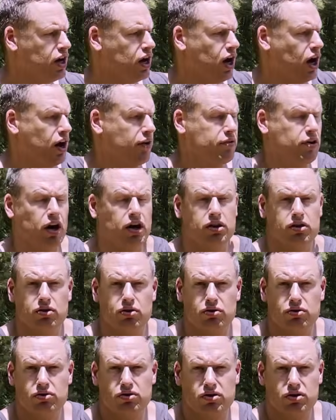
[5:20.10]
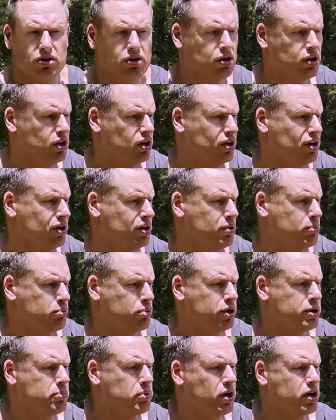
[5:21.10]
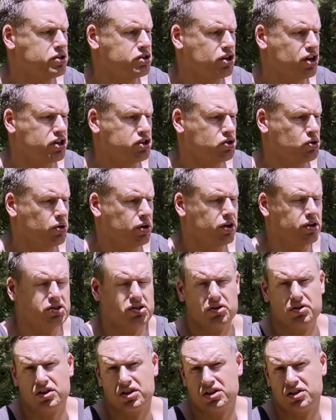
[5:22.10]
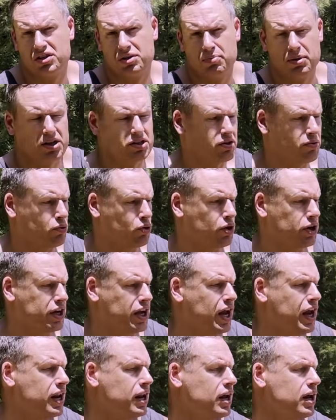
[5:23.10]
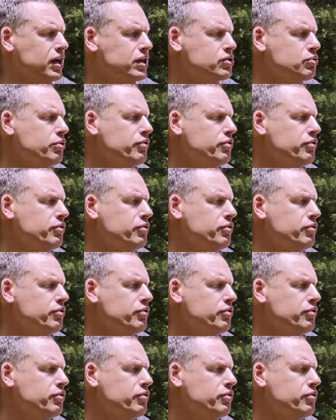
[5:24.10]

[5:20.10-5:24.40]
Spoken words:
I've got used pre-bonsai soil, so this is a mix of organics.